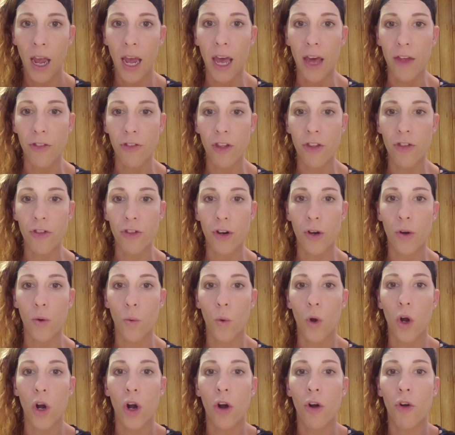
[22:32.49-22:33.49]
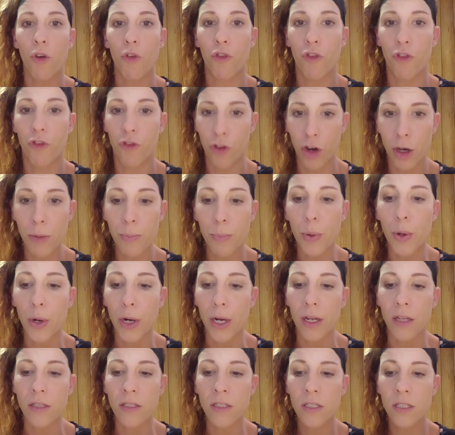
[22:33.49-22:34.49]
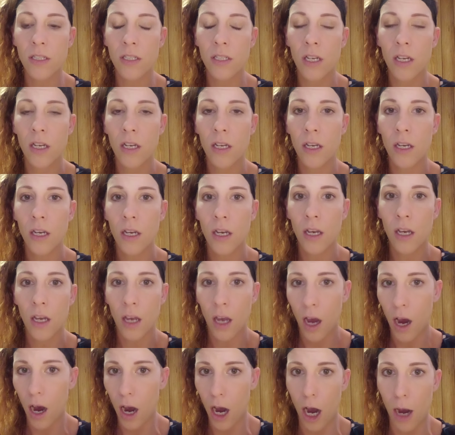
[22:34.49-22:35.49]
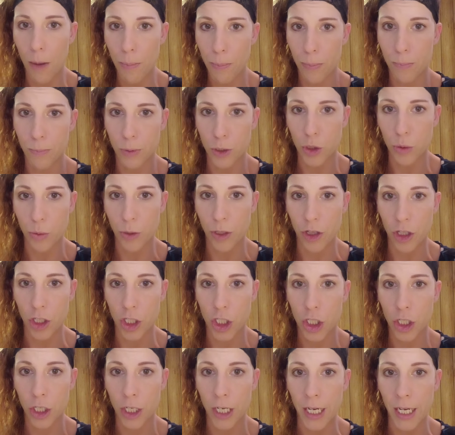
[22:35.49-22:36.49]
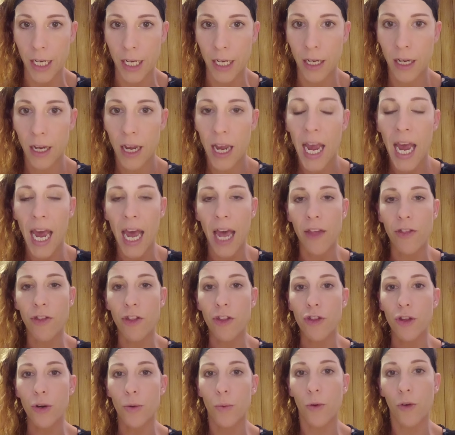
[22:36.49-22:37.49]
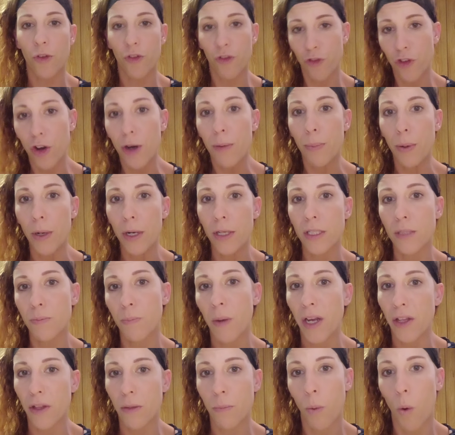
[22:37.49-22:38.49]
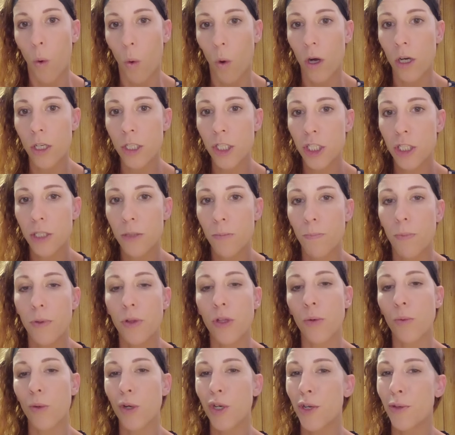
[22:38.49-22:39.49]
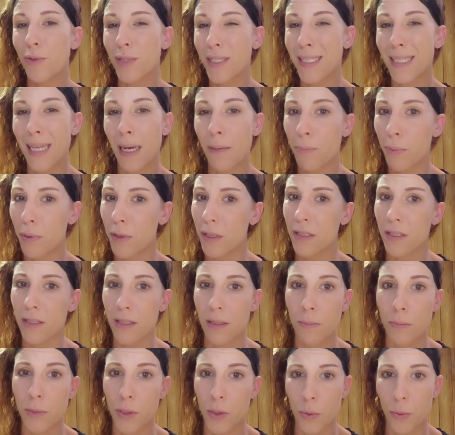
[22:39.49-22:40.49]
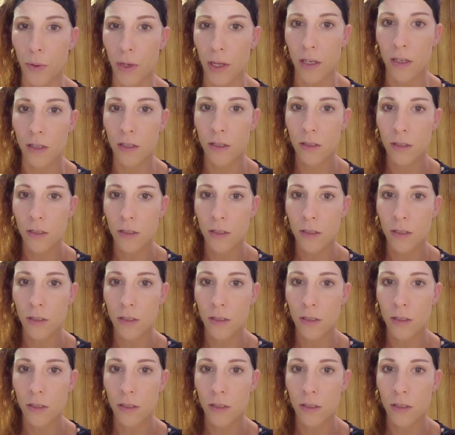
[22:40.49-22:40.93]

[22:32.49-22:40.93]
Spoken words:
And then there were footprints up between the tree. And then there were footprints by the porch, but there were no step prints in between.